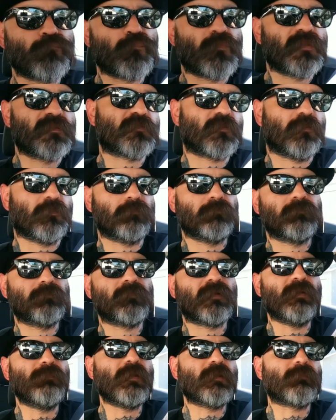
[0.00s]
So
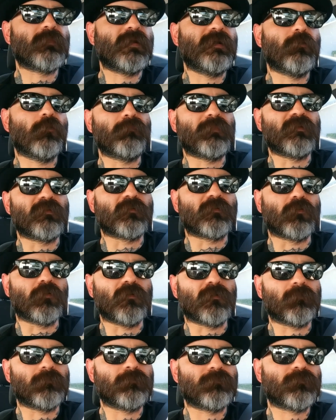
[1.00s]
I make my own beard
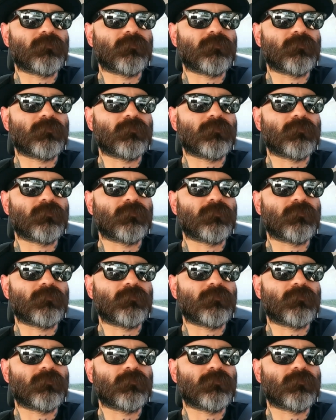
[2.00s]
oil.